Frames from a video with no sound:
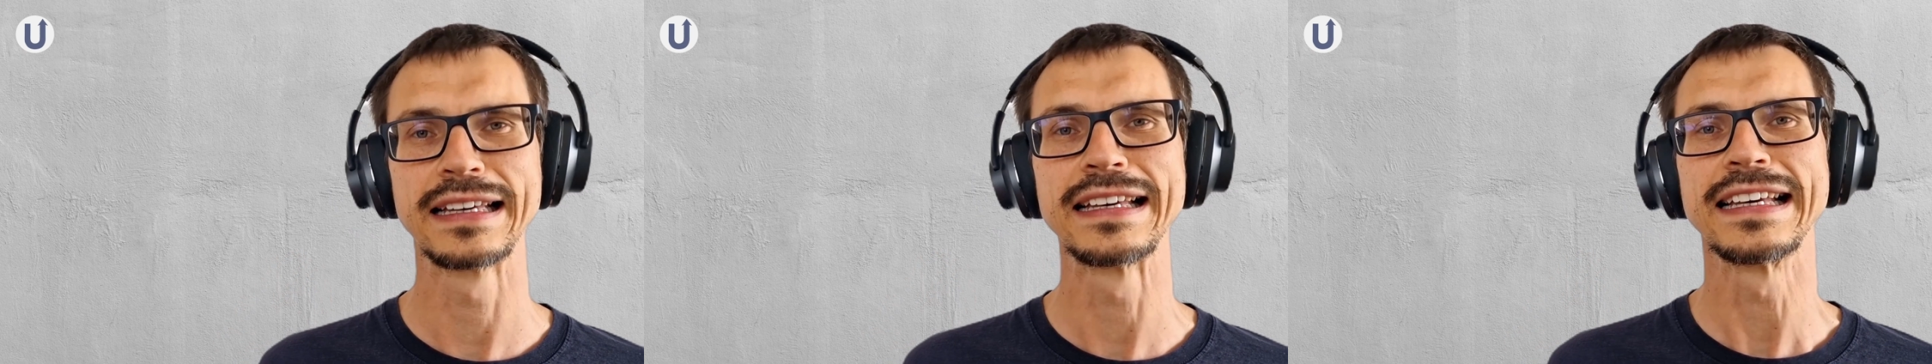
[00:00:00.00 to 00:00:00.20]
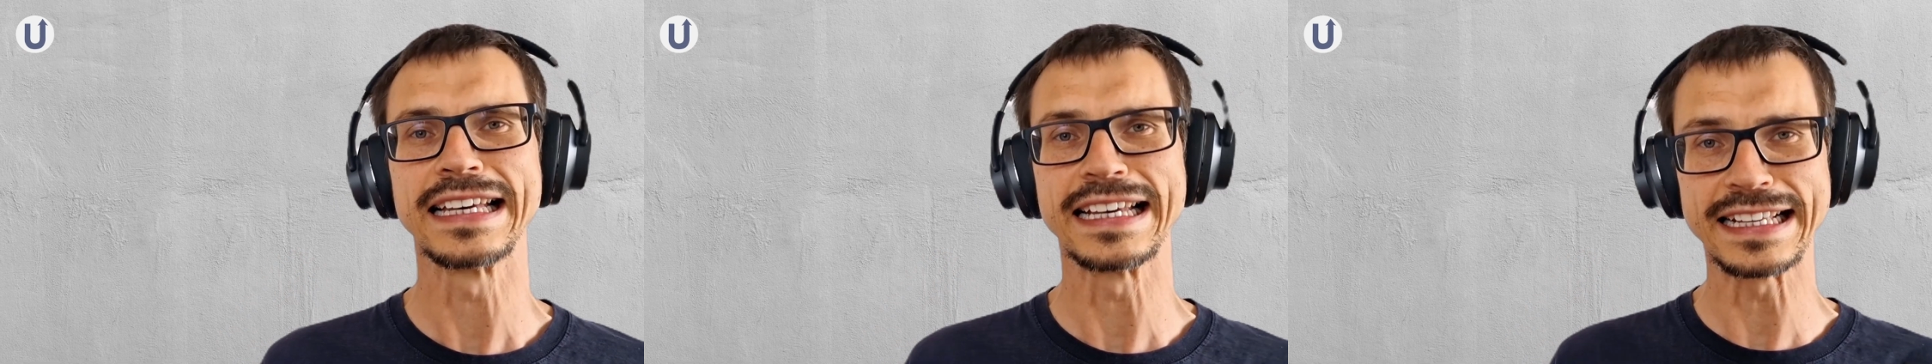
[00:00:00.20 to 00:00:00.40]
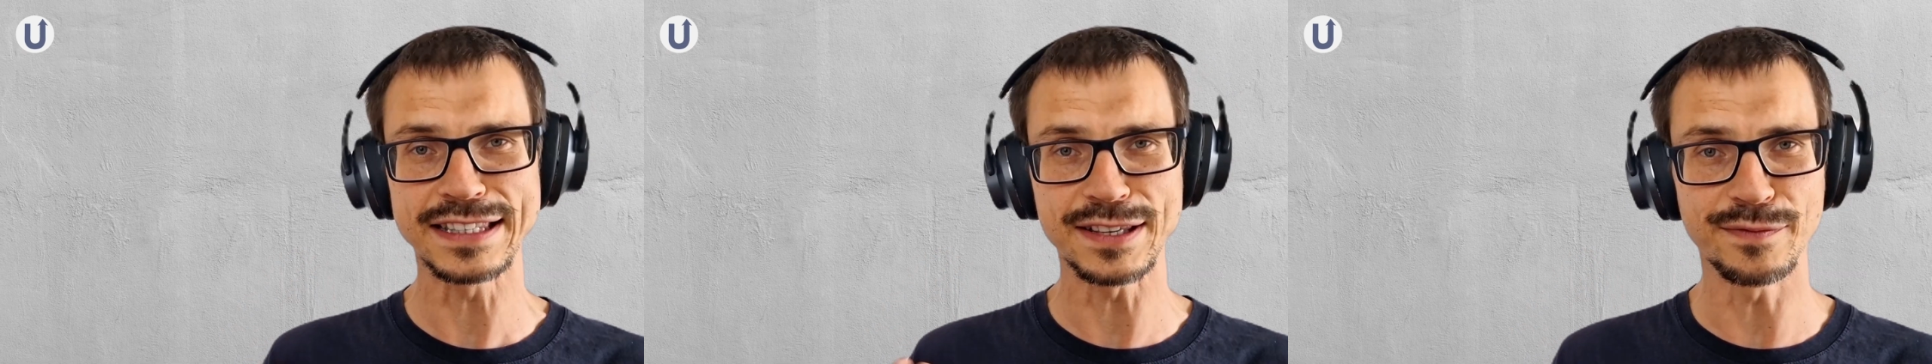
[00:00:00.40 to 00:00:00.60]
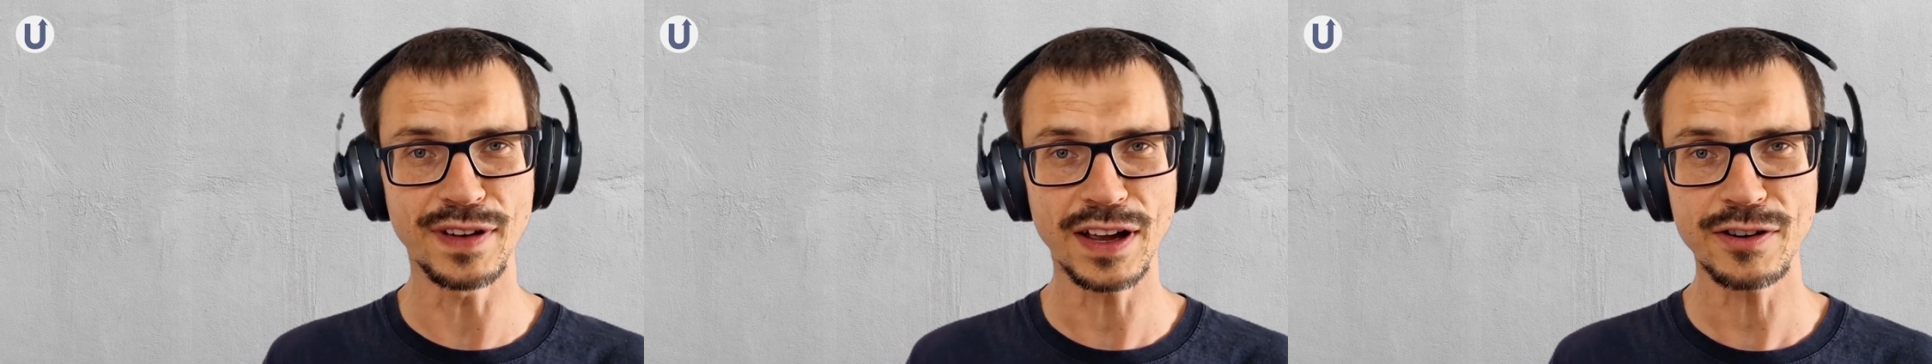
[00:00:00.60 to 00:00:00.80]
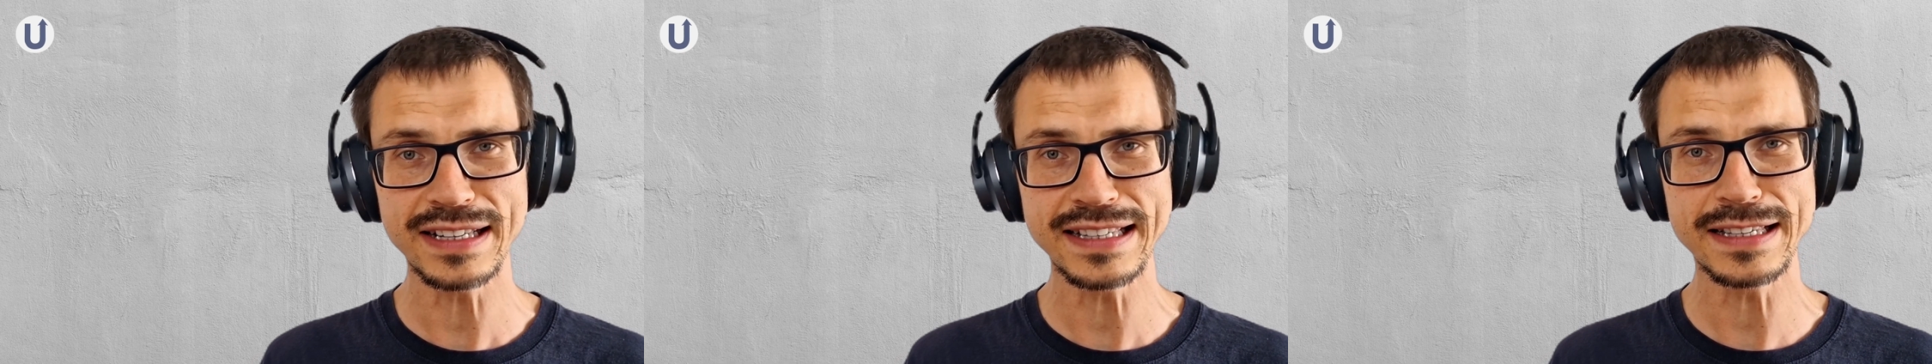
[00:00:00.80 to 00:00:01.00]
It's a very
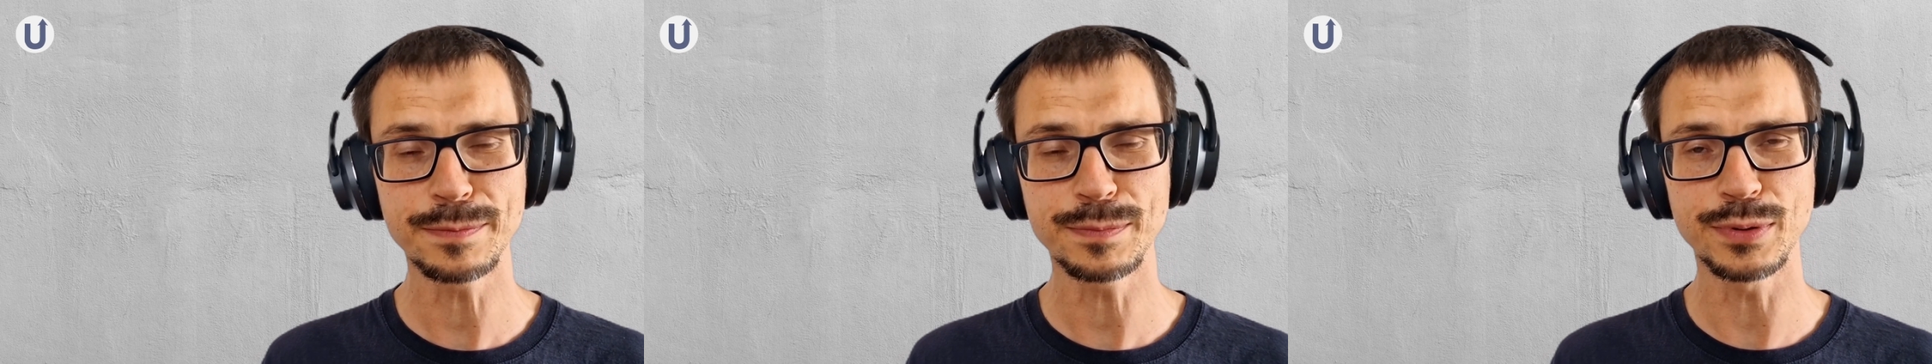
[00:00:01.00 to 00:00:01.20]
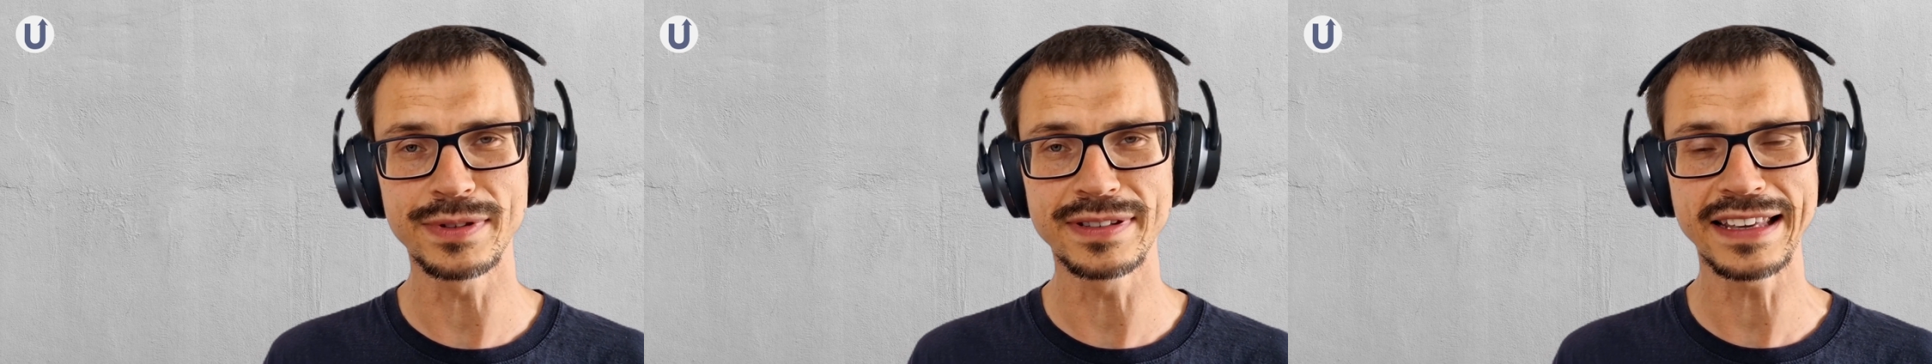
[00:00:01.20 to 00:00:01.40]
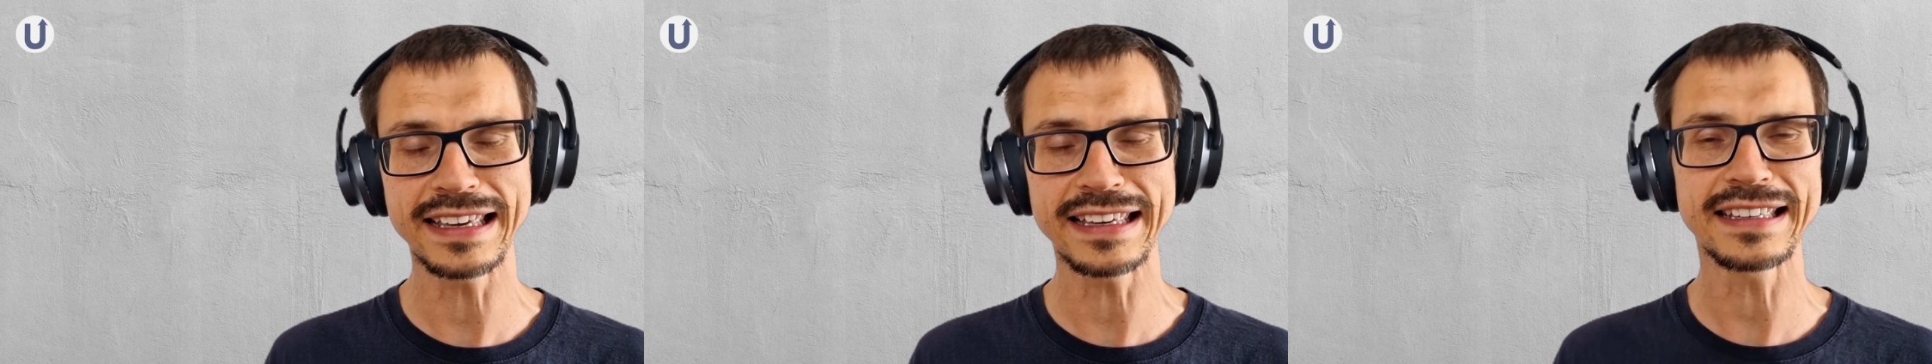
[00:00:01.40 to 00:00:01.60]
simple thing,